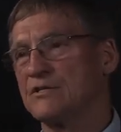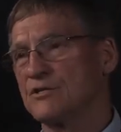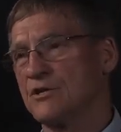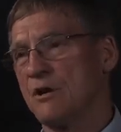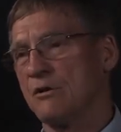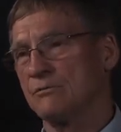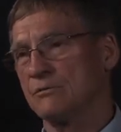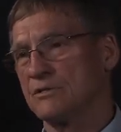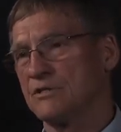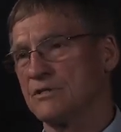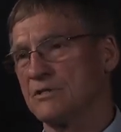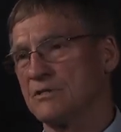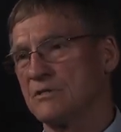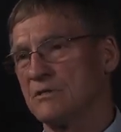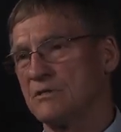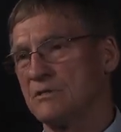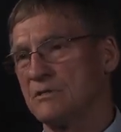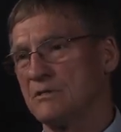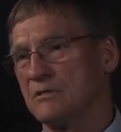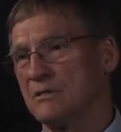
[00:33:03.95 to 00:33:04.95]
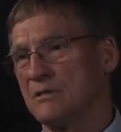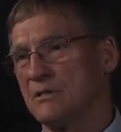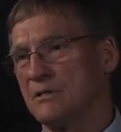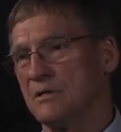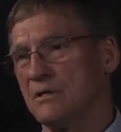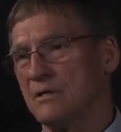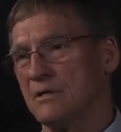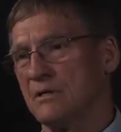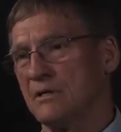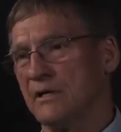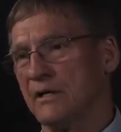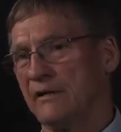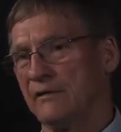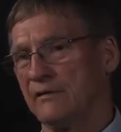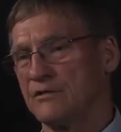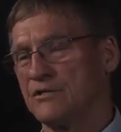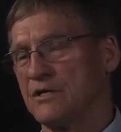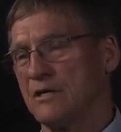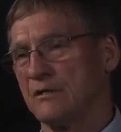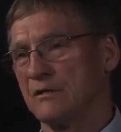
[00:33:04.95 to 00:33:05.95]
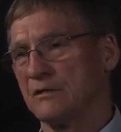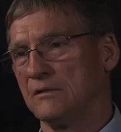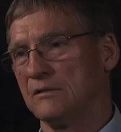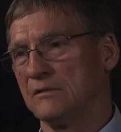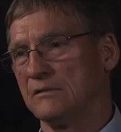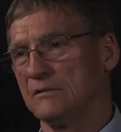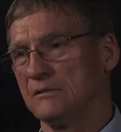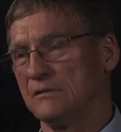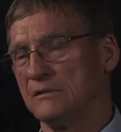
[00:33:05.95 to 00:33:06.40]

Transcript: zones in the jungle.